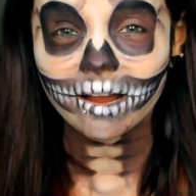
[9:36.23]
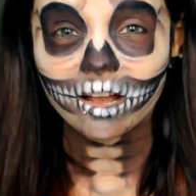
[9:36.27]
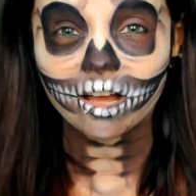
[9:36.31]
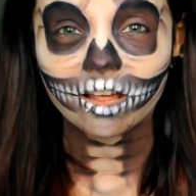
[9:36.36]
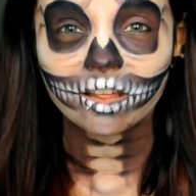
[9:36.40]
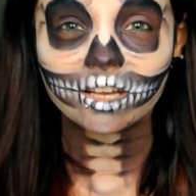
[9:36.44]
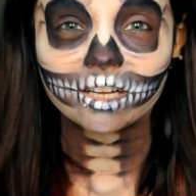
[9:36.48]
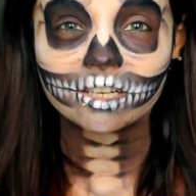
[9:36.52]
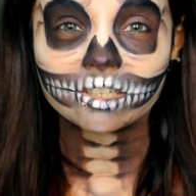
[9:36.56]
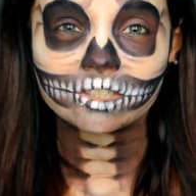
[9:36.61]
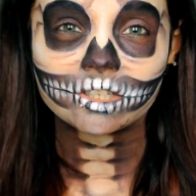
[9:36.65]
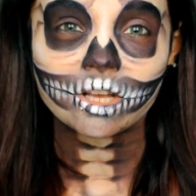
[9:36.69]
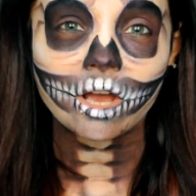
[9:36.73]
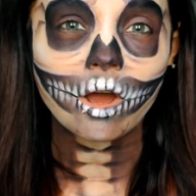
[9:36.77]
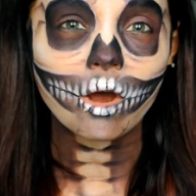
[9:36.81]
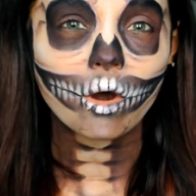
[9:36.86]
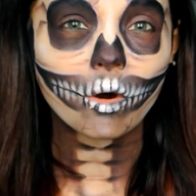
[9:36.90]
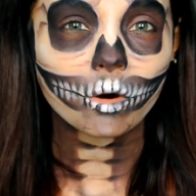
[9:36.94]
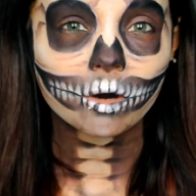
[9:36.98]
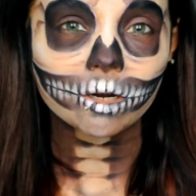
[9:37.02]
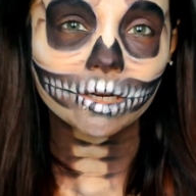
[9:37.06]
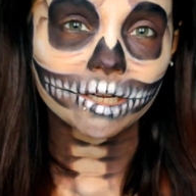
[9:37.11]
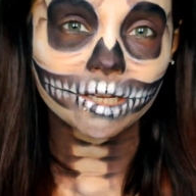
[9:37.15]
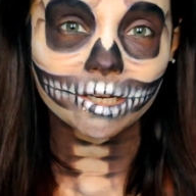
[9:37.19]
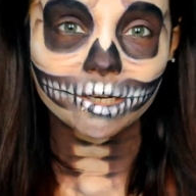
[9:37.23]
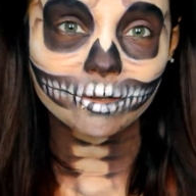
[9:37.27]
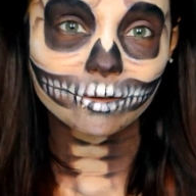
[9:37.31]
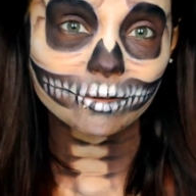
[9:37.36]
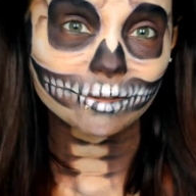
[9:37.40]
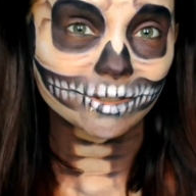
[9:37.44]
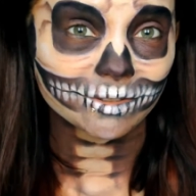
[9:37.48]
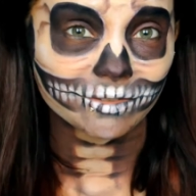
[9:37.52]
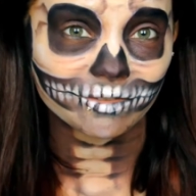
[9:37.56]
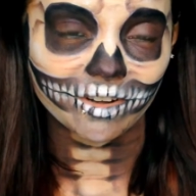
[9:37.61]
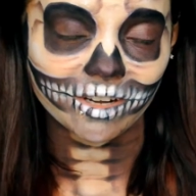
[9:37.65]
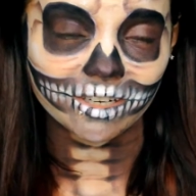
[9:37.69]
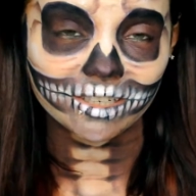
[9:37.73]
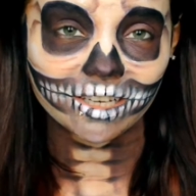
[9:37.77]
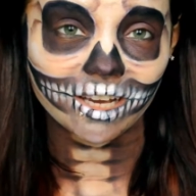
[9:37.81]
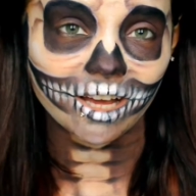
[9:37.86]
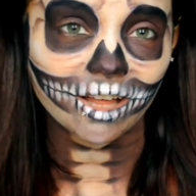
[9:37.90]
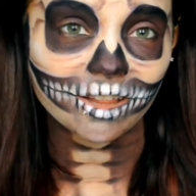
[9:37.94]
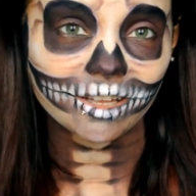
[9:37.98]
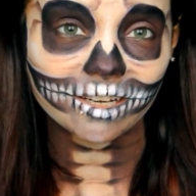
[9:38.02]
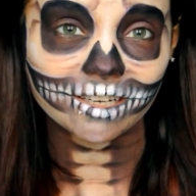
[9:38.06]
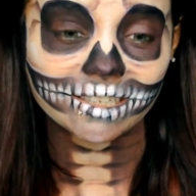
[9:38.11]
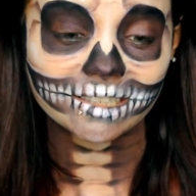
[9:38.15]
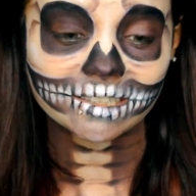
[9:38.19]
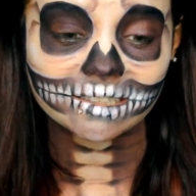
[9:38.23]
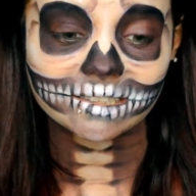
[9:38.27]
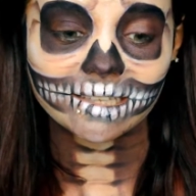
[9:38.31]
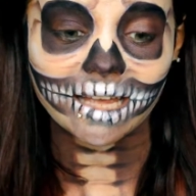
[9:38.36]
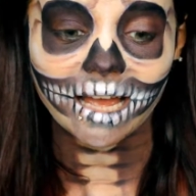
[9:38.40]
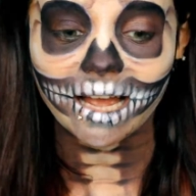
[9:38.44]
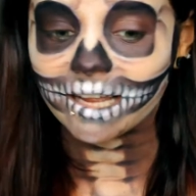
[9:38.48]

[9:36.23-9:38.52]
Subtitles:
colors, or I could use fun colors.